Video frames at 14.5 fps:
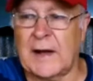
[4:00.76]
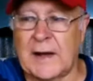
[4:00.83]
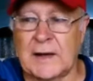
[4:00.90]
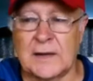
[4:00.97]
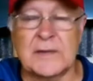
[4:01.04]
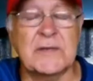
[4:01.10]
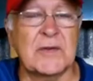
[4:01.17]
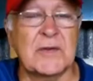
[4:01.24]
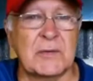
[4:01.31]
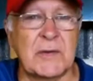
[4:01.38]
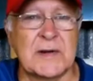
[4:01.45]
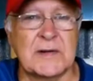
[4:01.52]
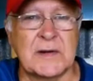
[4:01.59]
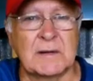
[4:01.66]
catalyst to
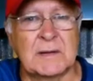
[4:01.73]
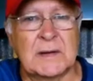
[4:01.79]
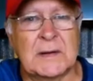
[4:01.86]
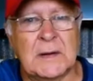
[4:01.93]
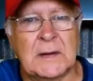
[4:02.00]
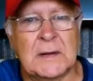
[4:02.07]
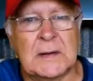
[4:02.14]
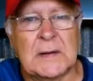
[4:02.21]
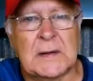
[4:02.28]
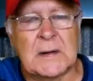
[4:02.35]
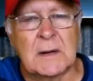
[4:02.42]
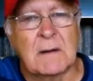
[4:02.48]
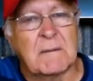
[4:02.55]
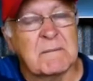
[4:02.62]
resin.
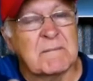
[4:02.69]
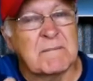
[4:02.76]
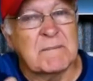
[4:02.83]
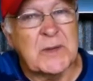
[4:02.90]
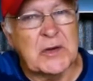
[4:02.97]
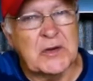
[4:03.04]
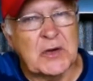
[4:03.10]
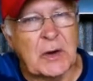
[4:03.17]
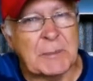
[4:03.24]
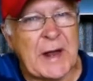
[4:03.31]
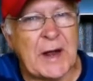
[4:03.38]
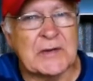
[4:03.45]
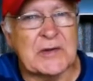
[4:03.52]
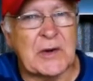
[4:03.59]
Your job
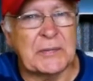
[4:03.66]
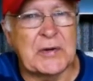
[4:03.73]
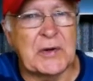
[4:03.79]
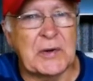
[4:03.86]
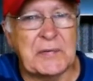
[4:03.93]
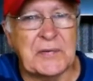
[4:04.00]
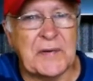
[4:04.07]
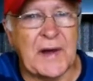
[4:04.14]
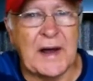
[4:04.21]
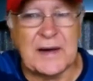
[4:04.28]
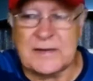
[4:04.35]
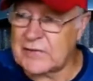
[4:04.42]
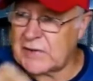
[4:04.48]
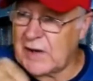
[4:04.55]
goes off too
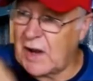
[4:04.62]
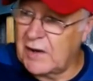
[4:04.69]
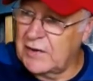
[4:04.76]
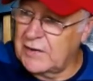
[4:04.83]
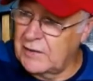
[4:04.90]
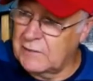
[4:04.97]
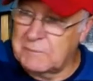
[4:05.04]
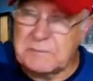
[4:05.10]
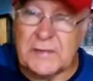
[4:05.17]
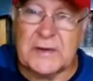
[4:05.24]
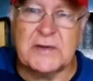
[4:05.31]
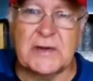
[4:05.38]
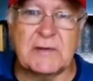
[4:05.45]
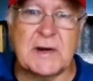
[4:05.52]
fast, so you
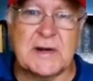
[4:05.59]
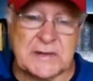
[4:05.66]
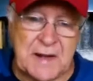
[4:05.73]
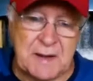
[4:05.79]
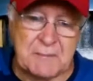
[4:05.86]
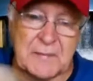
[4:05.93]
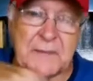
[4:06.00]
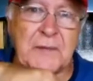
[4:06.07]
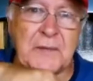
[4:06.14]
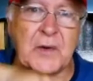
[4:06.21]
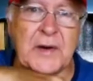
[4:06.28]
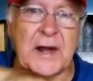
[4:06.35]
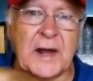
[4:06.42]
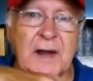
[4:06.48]
mix your resin up
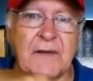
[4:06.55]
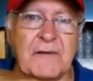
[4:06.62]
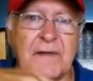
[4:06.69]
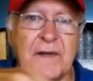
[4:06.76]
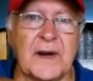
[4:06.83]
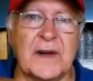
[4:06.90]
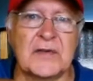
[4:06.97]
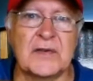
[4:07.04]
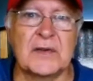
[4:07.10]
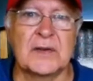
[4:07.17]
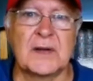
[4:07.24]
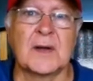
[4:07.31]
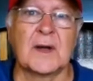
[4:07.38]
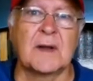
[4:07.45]
before you can get finished.
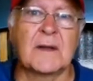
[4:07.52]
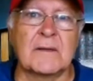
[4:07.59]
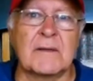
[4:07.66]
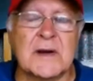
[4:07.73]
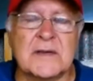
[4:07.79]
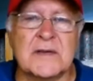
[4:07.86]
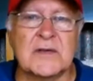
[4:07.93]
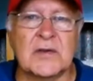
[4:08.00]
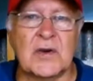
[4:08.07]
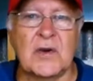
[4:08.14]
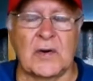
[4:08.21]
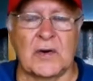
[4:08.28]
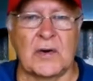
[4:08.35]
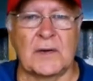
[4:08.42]
The resin's
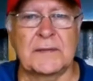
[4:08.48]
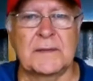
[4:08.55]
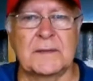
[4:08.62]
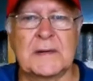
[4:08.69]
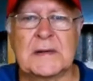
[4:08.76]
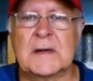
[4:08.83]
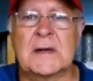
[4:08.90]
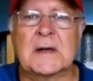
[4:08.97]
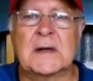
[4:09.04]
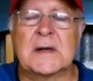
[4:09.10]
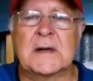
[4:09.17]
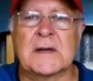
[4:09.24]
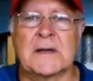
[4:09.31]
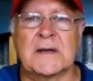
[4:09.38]
gone off.
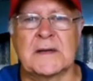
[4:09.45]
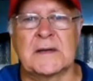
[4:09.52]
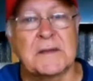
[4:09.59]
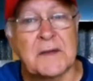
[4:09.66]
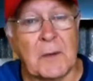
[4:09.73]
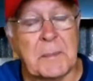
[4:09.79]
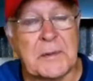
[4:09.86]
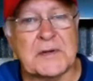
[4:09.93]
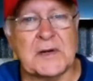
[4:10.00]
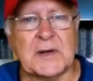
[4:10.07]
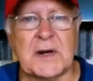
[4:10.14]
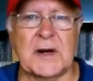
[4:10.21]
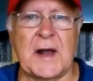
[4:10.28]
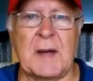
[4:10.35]
The
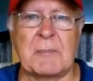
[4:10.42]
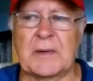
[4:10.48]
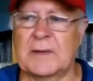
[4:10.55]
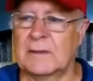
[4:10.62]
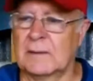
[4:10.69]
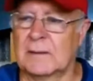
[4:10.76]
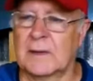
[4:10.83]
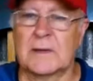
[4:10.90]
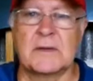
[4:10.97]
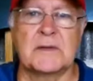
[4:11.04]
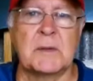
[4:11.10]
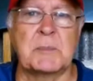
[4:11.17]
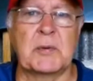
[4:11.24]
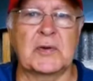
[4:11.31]
opposite can happen.
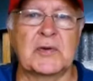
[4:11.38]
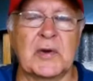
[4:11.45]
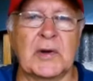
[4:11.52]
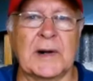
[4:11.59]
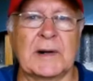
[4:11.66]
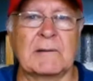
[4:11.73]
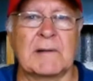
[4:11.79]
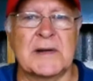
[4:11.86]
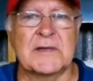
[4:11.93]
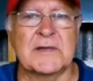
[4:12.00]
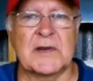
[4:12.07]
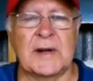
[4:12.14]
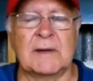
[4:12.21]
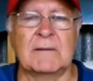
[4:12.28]
You put too little
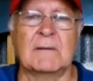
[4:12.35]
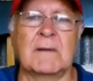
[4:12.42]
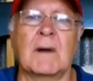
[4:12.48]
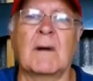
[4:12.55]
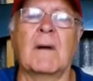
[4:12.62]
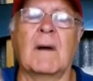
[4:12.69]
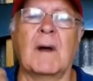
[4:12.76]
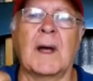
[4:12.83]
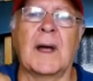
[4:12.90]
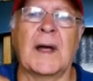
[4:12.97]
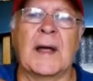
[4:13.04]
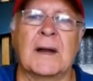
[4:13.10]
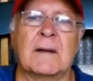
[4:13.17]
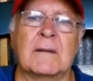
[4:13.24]
resin in
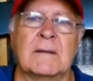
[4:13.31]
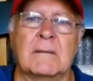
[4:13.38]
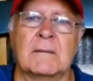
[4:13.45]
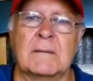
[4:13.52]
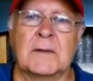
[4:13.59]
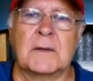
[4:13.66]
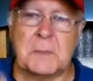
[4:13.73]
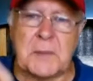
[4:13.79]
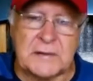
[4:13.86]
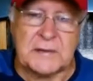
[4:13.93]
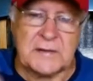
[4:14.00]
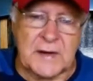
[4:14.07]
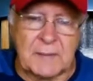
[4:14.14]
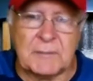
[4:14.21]
and you
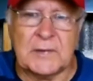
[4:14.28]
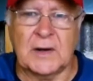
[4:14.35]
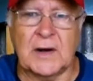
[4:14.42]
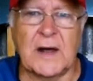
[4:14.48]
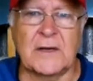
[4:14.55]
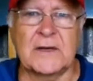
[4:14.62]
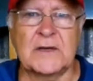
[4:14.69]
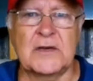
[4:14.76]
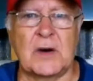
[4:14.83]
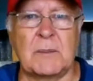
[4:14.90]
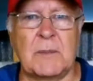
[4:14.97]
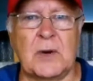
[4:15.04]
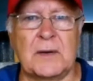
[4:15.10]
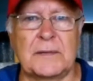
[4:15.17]
mix it up, you lay the
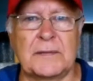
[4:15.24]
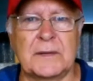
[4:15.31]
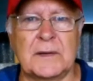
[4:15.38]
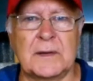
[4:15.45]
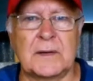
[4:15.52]
job off,